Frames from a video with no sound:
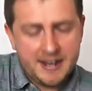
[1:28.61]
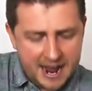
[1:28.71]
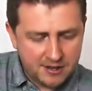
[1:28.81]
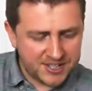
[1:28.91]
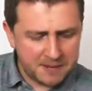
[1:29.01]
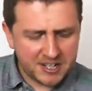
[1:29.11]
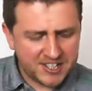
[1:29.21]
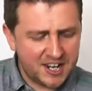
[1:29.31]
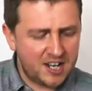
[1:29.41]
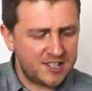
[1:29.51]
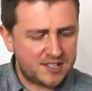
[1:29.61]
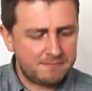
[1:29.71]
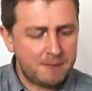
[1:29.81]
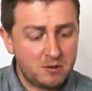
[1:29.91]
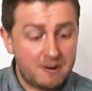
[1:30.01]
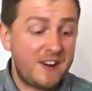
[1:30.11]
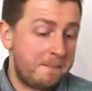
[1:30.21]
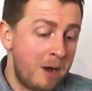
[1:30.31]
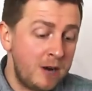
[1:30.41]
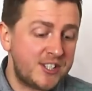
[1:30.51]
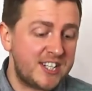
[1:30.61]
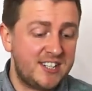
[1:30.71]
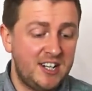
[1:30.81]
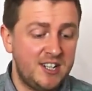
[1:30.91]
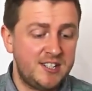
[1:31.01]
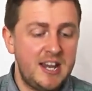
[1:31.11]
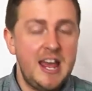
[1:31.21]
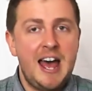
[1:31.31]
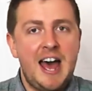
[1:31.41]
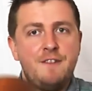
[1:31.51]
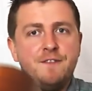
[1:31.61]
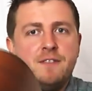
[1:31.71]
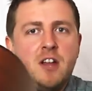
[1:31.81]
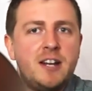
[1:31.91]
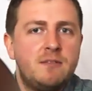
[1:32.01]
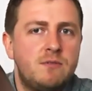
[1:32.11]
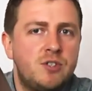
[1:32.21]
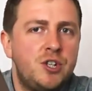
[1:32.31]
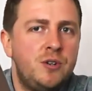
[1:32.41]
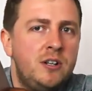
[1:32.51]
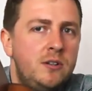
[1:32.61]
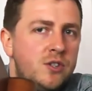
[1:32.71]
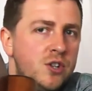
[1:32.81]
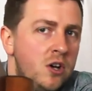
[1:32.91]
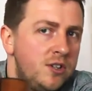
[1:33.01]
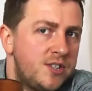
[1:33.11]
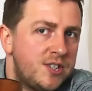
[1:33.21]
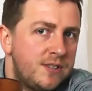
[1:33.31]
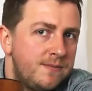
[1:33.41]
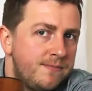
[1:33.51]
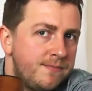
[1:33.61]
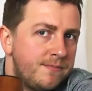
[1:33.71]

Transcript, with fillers: Now some guitars, in fact most guitars, have like two little dots